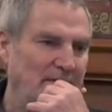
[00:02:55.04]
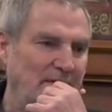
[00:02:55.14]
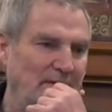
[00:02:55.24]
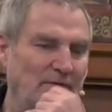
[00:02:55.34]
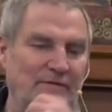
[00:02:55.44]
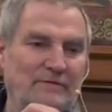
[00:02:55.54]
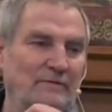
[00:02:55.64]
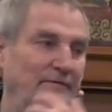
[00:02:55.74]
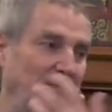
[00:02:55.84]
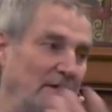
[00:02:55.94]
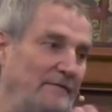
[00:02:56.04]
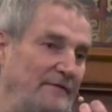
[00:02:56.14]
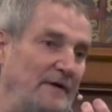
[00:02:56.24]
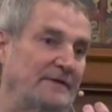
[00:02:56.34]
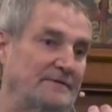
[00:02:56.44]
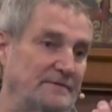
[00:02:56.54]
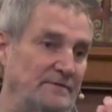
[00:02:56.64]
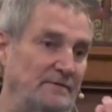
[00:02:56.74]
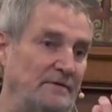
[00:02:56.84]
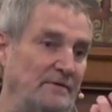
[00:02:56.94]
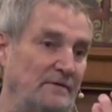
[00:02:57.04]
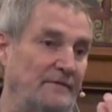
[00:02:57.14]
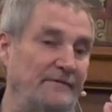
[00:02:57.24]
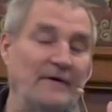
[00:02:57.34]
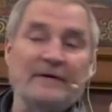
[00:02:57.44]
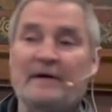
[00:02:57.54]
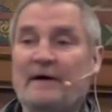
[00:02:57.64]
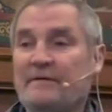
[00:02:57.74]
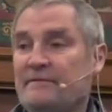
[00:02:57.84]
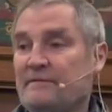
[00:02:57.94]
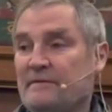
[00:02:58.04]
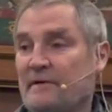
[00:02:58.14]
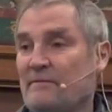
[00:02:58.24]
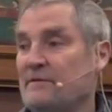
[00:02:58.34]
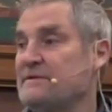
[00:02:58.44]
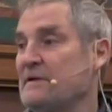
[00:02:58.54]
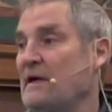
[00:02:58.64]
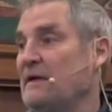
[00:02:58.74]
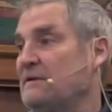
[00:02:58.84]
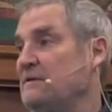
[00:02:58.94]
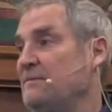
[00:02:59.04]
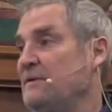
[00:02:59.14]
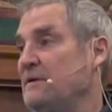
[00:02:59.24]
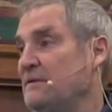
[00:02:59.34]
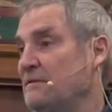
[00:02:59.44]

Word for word: in order to reveal our face, you know, in order to find out, like, what's it like to be